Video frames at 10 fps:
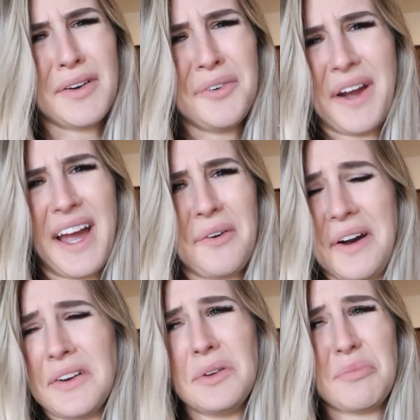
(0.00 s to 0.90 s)
I don't know how.
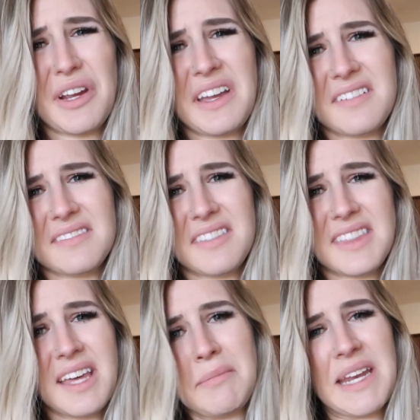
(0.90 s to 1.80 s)
How do you break
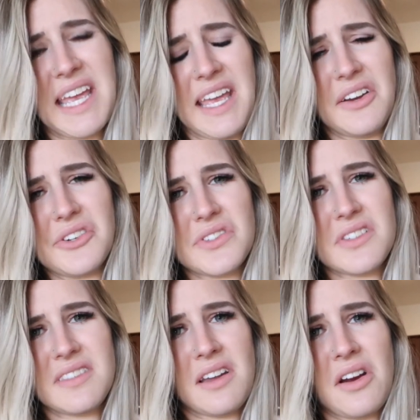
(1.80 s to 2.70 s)
that many
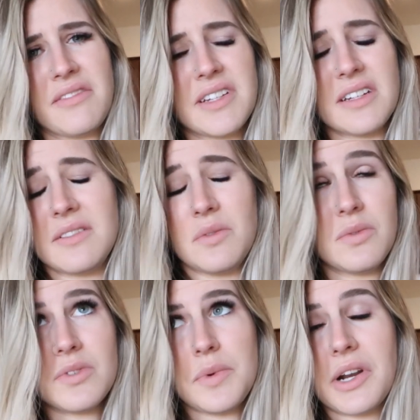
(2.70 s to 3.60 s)
hangers that often?
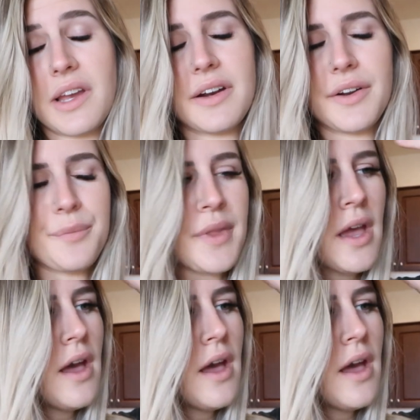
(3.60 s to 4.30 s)
It's weird, I don't know.